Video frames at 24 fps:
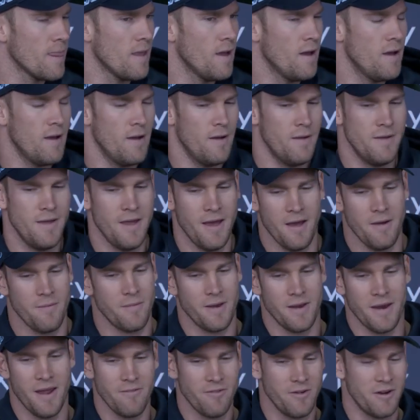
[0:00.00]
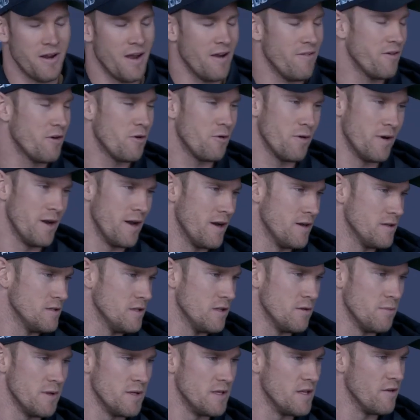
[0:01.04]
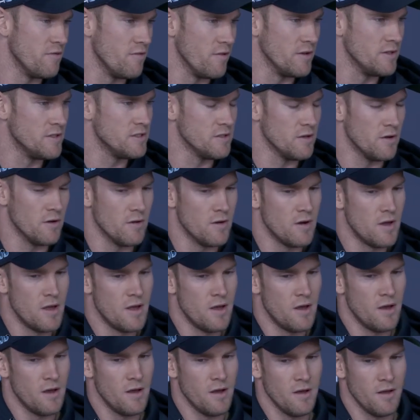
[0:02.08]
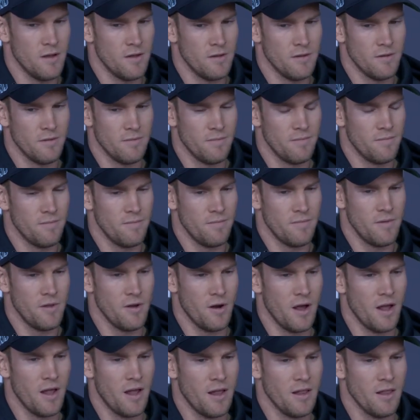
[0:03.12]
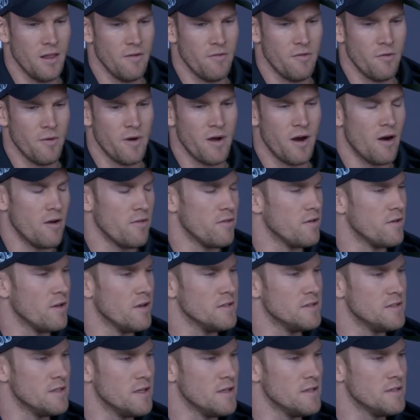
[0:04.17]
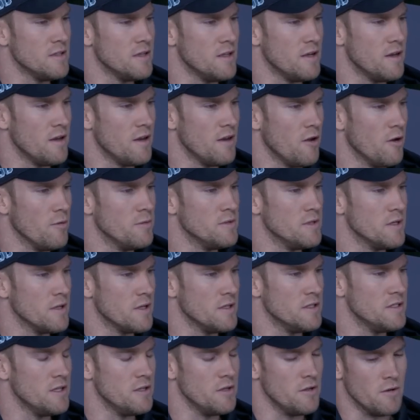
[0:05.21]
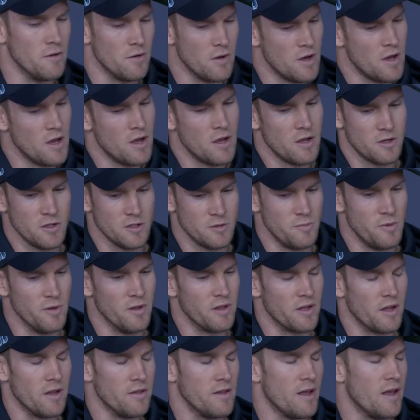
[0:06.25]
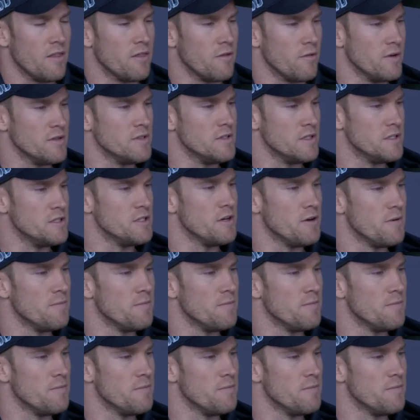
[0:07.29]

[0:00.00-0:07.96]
Uh, yeah, I mean every every coordinator is a little bit different. So, uh, you know, I, I, love the way Arthur does things, and, and, hope to continue just building on that the rest of this year.